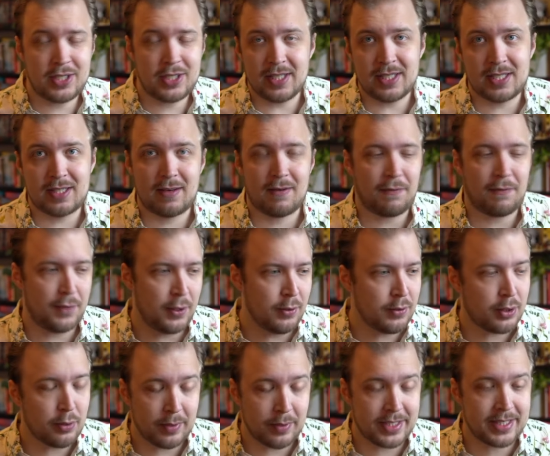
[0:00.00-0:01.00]
it's just
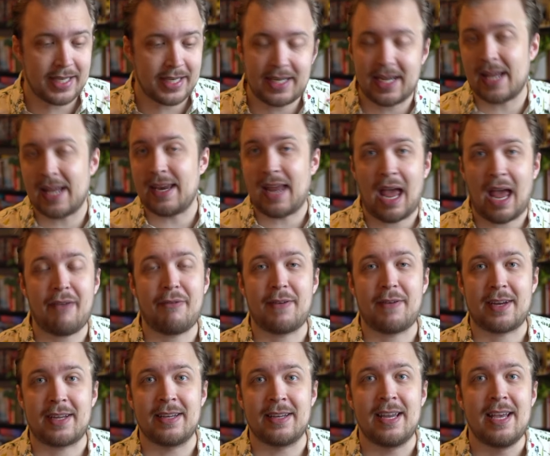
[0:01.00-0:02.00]
futuristic and
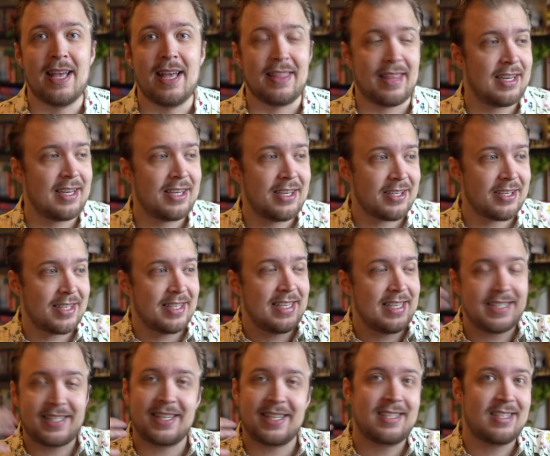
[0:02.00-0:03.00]
African. That doesn't
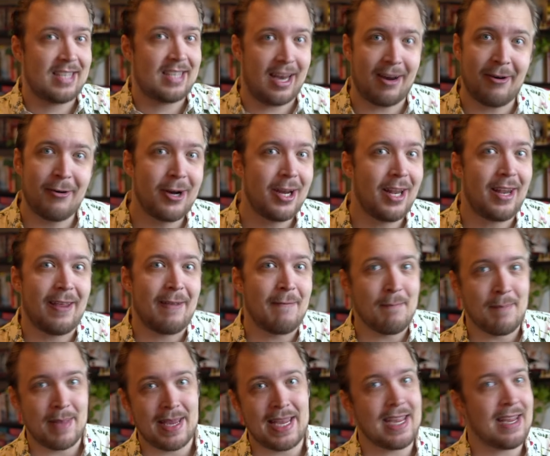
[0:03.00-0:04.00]
necessarily
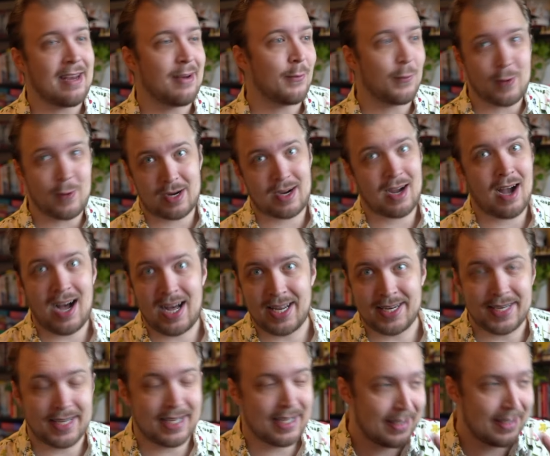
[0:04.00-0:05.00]
mean
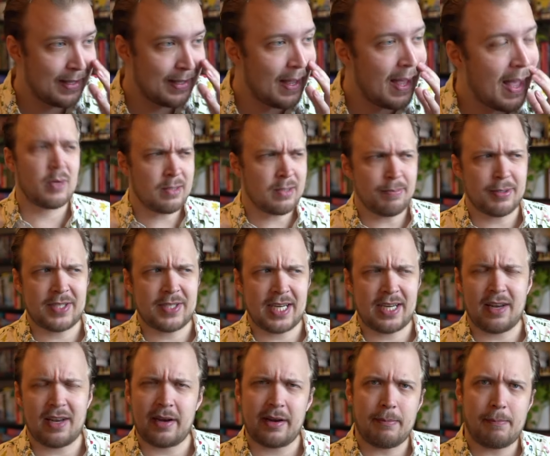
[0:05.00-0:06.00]
Wakanda. I wasn't
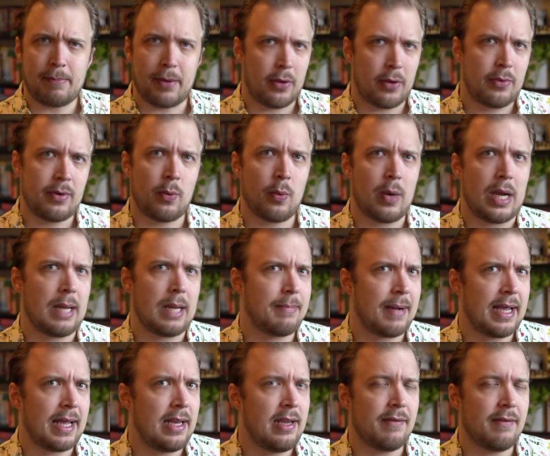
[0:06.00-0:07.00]
particularly blown away
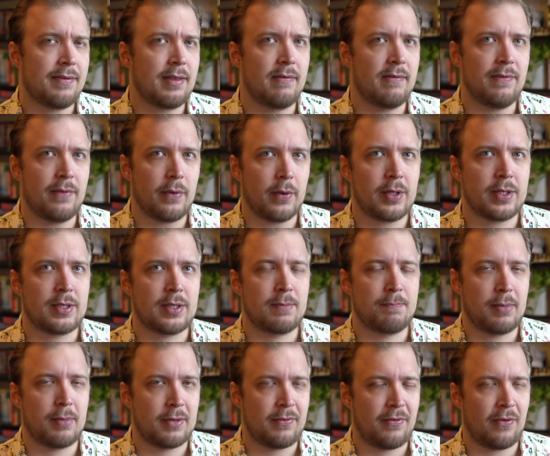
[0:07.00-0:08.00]
by any of the voice
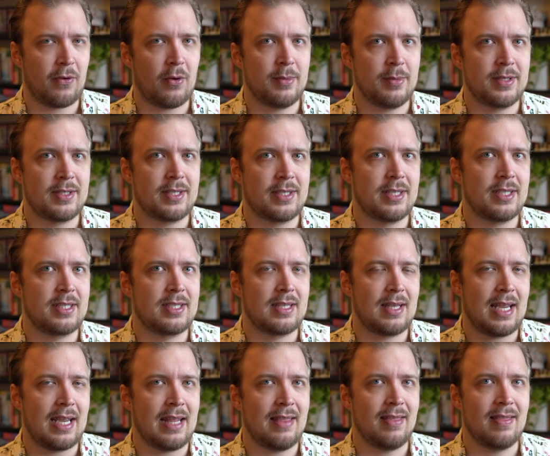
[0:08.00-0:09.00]

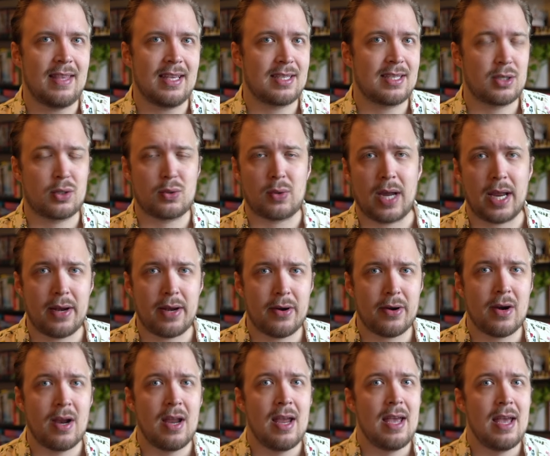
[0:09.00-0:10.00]
performances in this
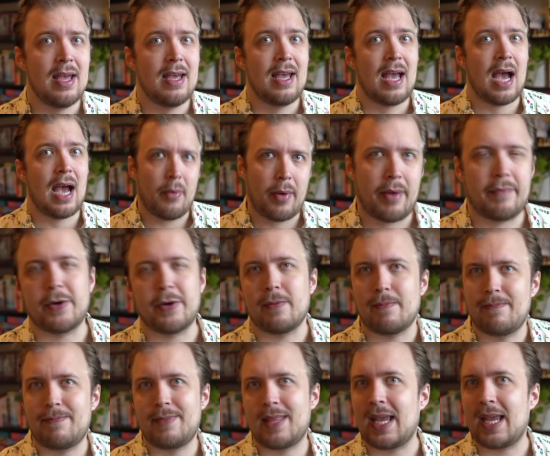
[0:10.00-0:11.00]
trailer.
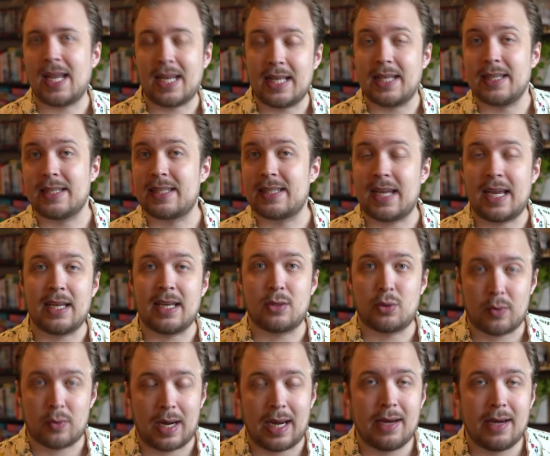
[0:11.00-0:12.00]
However, it is a
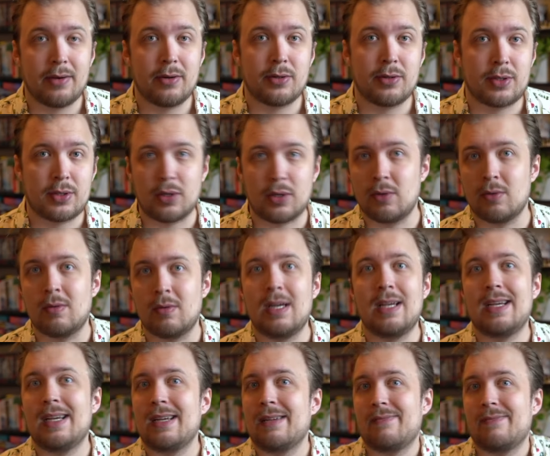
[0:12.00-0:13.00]
trailer, so